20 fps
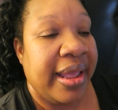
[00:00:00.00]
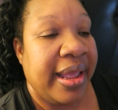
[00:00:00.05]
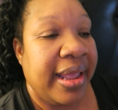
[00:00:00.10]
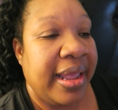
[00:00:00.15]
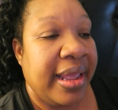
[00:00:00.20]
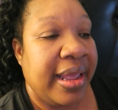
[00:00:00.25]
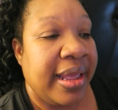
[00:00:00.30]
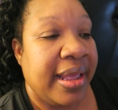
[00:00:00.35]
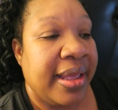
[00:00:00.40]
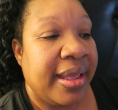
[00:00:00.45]

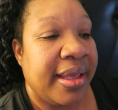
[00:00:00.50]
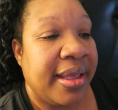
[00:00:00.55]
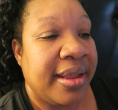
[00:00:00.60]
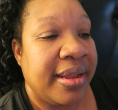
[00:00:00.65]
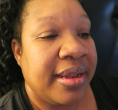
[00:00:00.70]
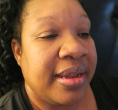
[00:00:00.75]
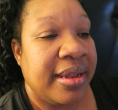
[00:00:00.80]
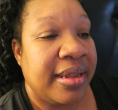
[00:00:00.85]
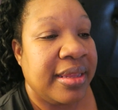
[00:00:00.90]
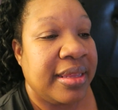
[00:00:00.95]

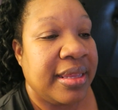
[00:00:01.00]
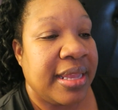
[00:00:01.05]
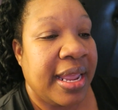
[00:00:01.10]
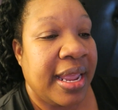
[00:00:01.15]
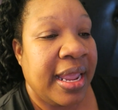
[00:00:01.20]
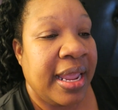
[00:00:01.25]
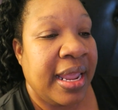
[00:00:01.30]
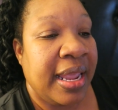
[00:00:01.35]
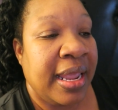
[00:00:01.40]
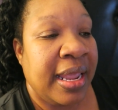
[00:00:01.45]
and
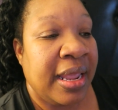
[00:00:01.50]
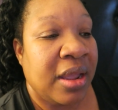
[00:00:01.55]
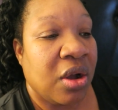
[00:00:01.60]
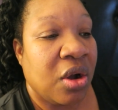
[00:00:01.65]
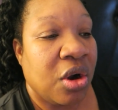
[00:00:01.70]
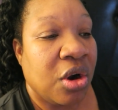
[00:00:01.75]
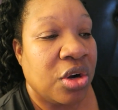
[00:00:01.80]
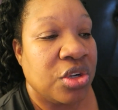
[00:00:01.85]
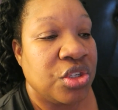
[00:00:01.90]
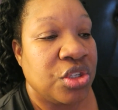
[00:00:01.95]
they
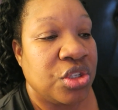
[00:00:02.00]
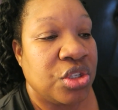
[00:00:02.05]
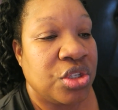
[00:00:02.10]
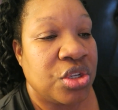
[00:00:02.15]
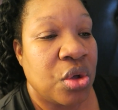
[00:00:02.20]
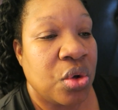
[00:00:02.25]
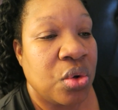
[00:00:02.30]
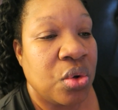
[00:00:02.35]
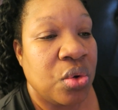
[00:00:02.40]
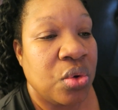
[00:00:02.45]
are
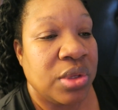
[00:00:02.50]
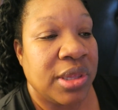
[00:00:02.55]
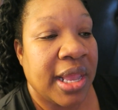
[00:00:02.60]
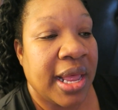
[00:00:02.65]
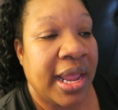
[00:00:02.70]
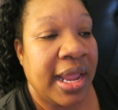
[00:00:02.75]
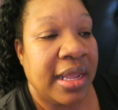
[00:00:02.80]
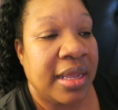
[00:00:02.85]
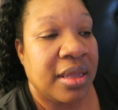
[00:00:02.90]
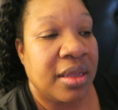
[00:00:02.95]
so
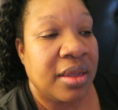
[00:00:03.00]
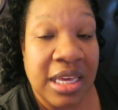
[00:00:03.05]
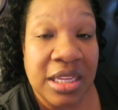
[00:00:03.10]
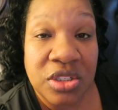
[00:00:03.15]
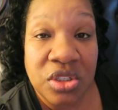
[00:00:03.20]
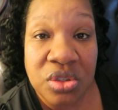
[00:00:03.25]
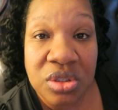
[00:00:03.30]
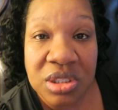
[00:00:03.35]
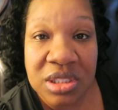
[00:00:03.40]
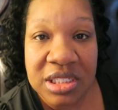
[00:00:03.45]
like
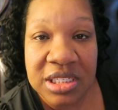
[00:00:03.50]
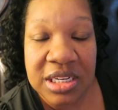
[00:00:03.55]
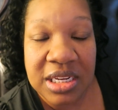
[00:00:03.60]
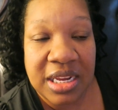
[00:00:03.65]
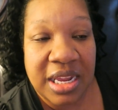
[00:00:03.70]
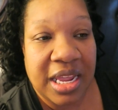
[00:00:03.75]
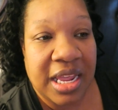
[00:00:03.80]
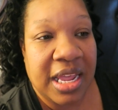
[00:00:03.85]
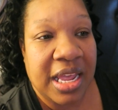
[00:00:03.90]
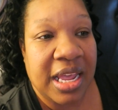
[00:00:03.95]

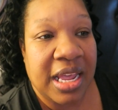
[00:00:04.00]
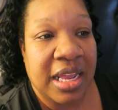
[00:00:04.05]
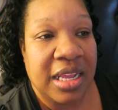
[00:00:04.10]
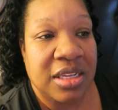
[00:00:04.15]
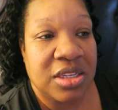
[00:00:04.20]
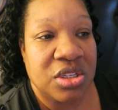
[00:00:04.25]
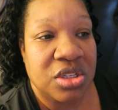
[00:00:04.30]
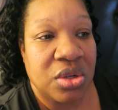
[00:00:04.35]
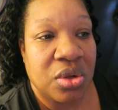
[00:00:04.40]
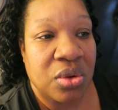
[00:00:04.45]
interested
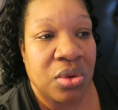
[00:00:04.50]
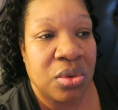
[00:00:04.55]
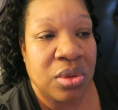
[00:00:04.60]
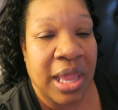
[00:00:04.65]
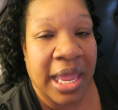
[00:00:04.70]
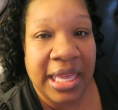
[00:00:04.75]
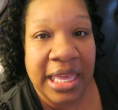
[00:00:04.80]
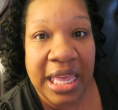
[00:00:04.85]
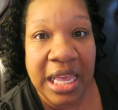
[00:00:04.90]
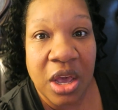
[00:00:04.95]
and so
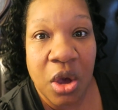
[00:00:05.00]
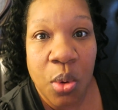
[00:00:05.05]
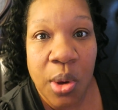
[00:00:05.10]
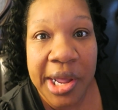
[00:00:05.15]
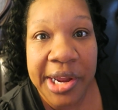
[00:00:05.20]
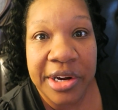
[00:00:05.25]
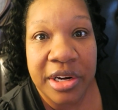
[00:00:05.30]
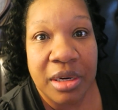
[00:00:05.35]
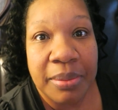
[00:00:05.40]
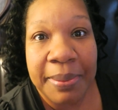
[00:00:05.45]
like
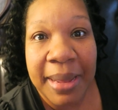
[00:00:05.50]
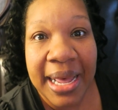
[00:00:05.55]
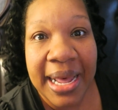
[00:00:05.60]
inquiring